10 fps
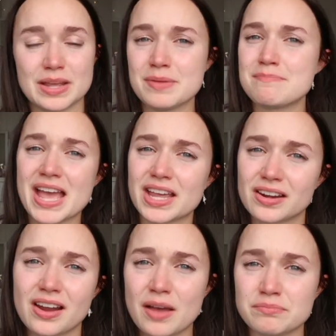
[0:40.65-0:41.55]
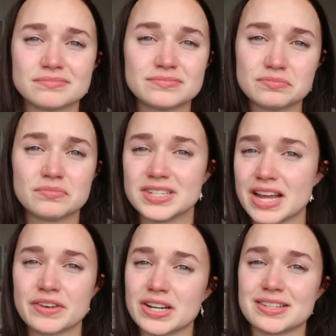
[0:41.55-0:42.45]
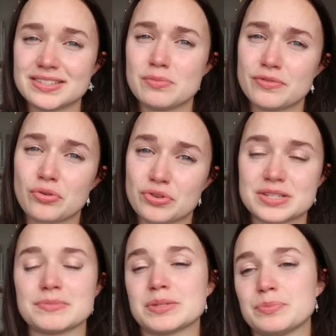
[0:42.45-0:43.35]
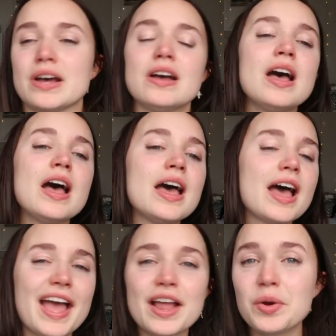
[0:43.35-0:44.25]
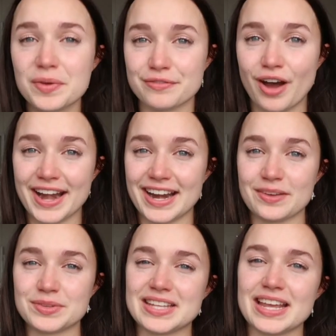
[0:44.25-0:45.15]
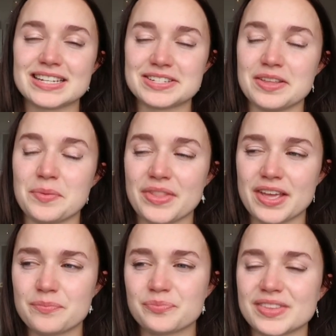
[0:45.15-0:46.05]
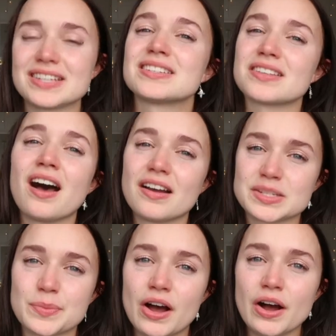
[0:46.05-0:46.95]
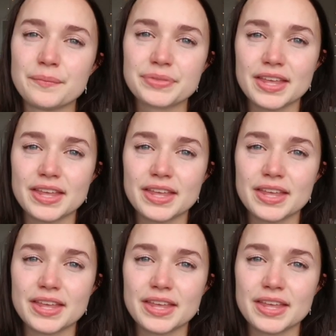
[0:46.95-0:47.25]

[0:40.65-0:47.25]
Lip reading: I mean, Megan, I'm definitely going to see before Christmas, but it'll be fine. And I was saying to them that this is the hardest part.